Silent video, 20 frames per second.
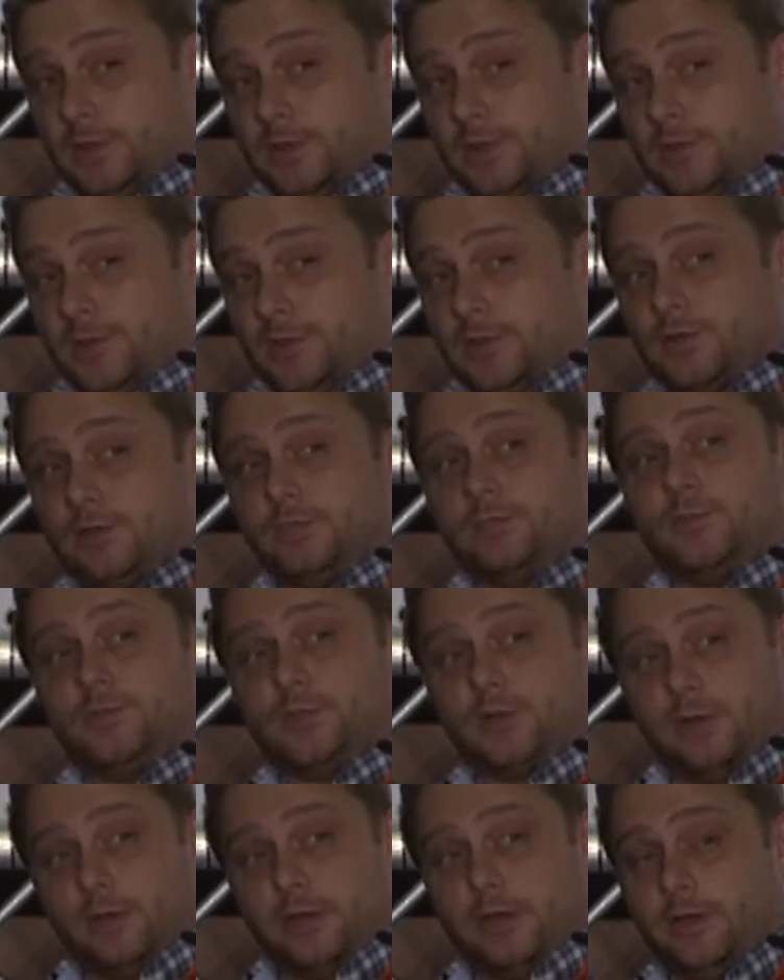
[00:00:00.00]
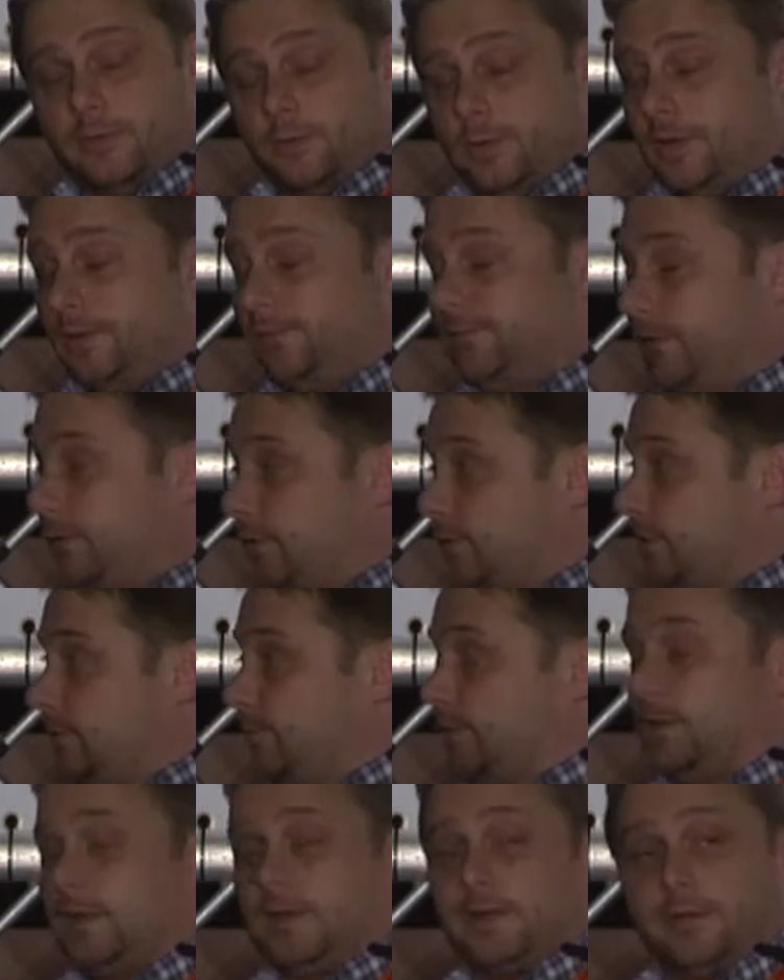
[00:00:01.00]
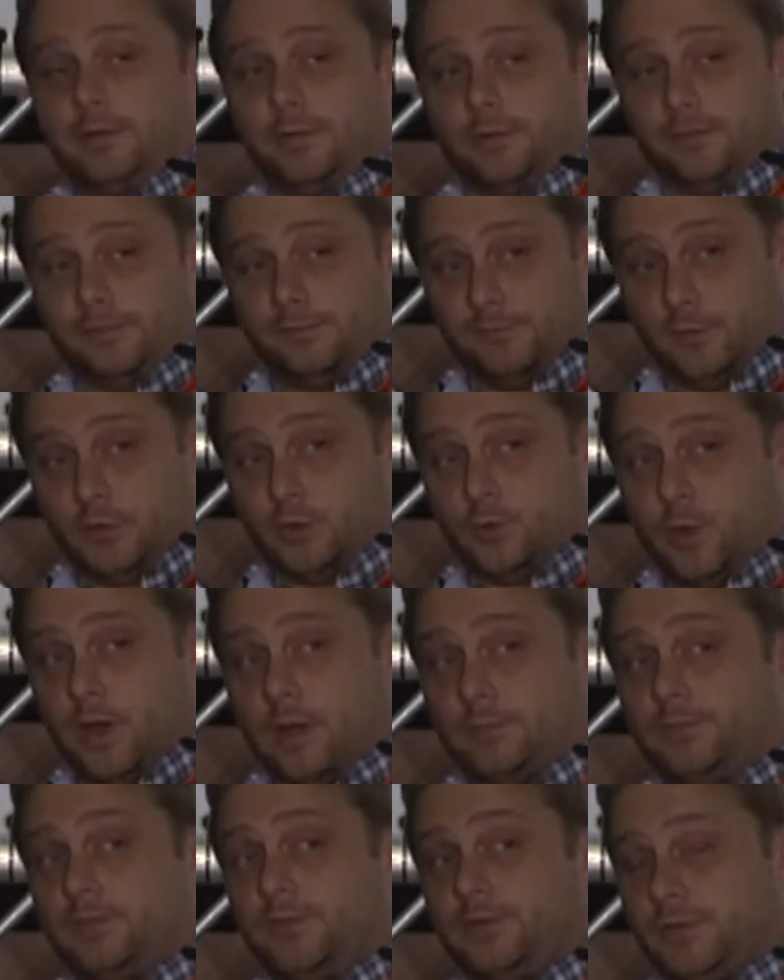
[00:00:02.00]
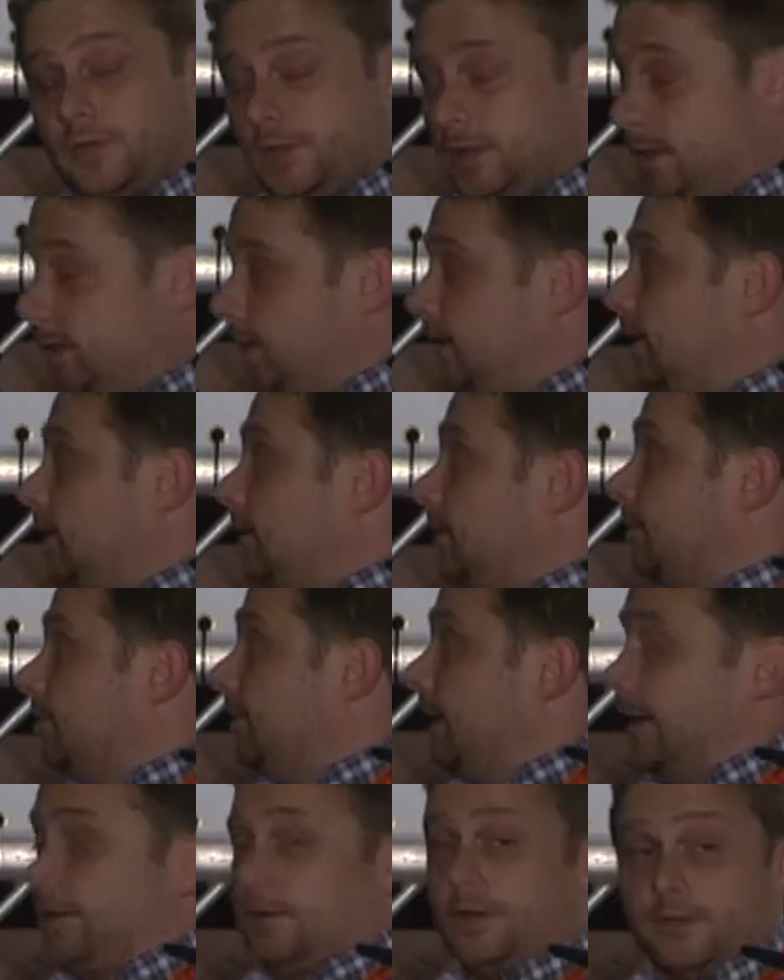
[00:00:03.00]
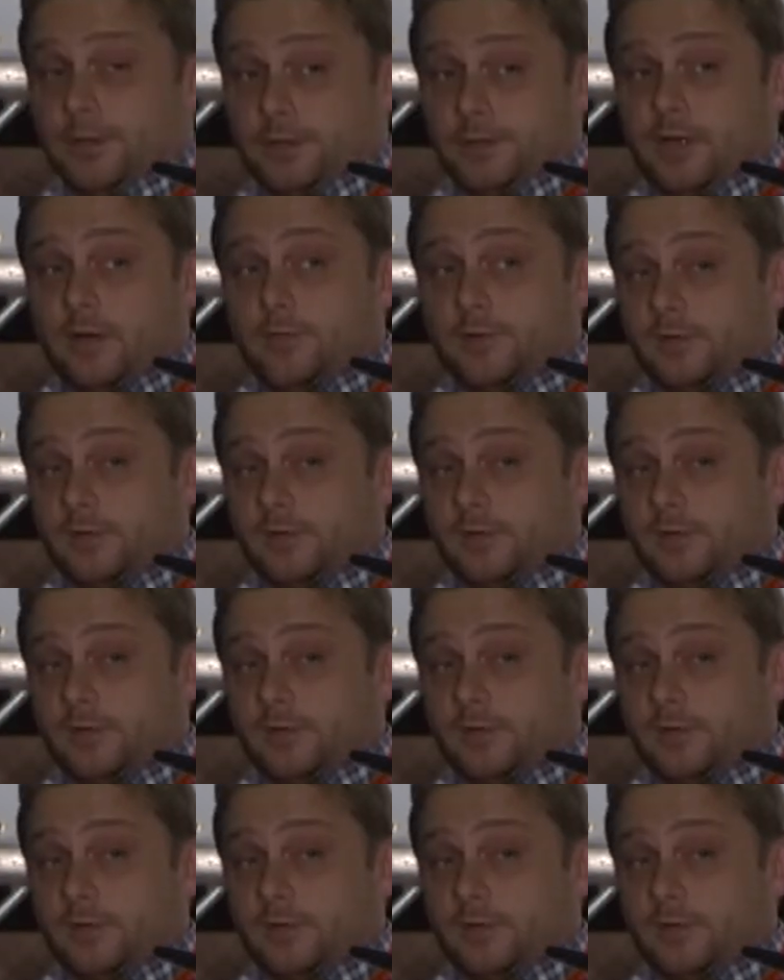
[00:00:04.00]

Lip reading: systems. So here we're focusing particularly on food webs and other types of